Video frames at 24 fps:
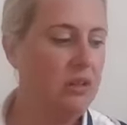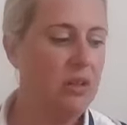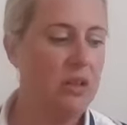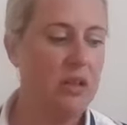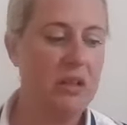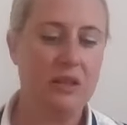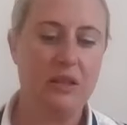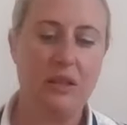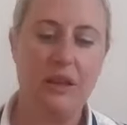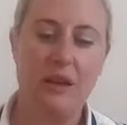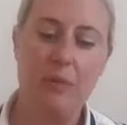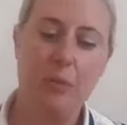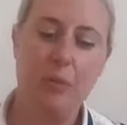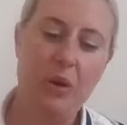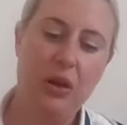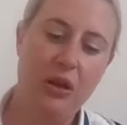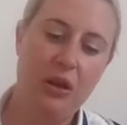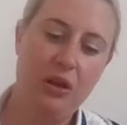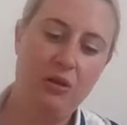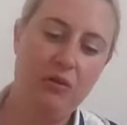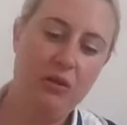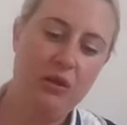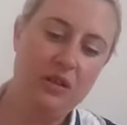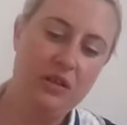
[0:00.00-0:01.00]
So let's say
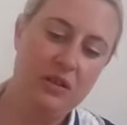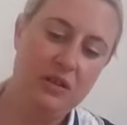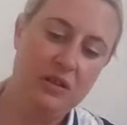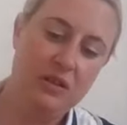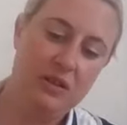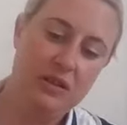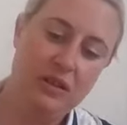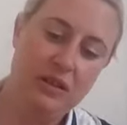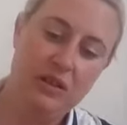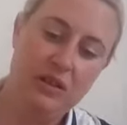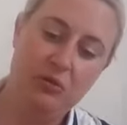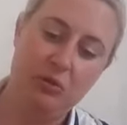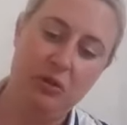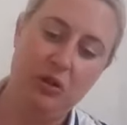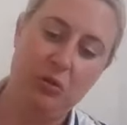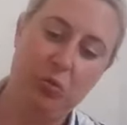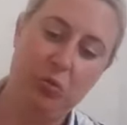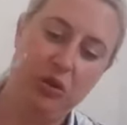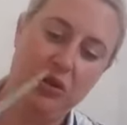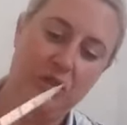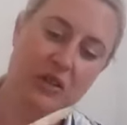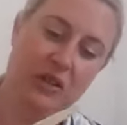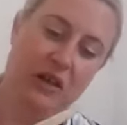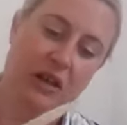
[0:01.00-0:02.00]
appearance is really
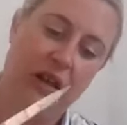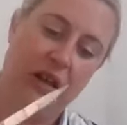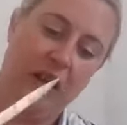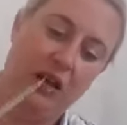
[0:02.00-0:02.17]
pretty.